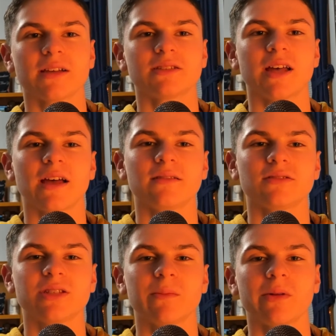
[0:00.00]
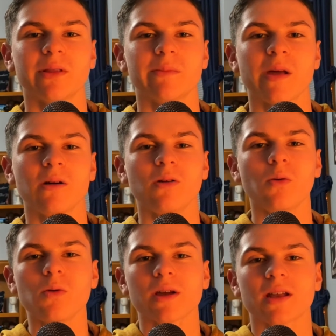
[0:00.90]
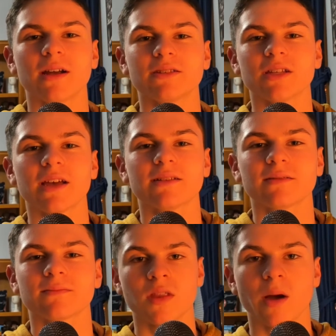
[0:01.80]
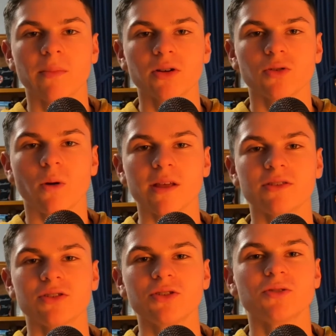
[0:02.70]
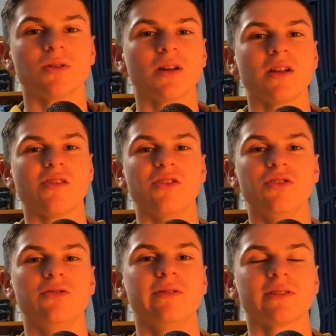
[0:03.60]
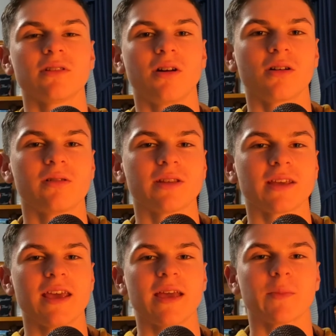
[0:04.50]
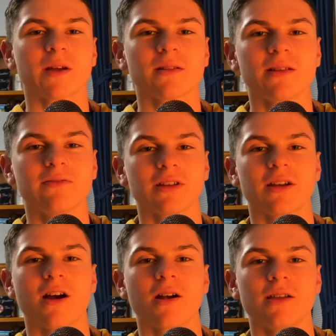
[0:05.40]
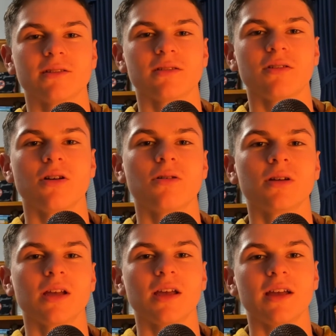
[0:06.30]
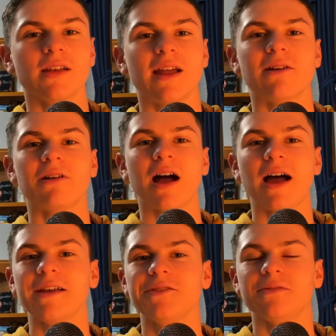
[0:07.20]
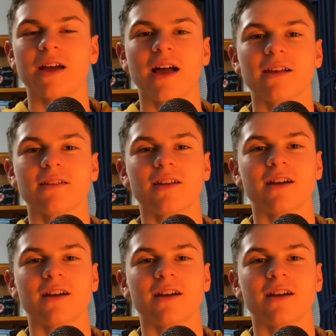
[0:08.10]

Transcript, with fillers: has that symbol in the middle. What could I say? Number 22, the newest logo in the game, the Cleveland Guardians logo. Now, I do not